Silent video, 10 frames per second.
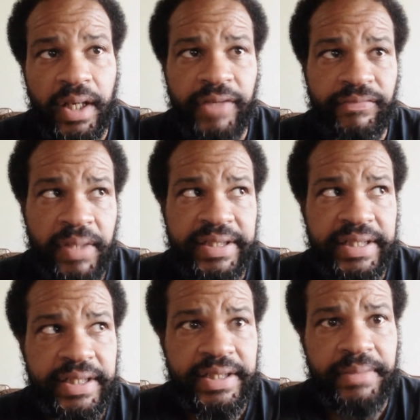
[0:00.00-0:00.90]
Uh, if
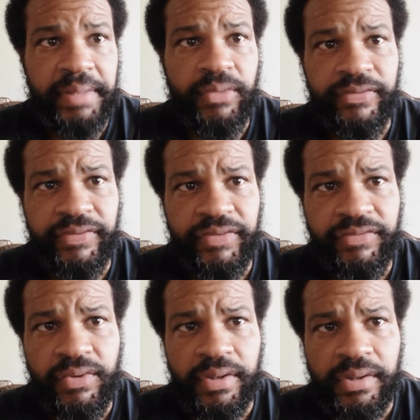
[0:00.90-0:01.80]
Martinez can make
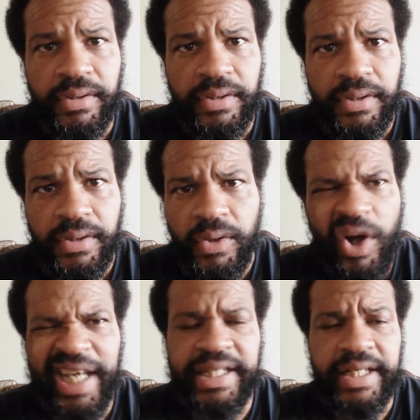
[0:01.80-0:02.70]
154,
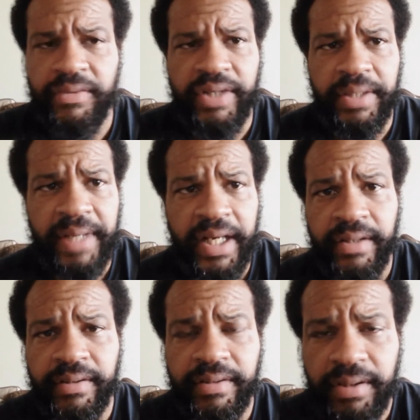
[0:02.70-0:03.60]
well, it doesn't really matter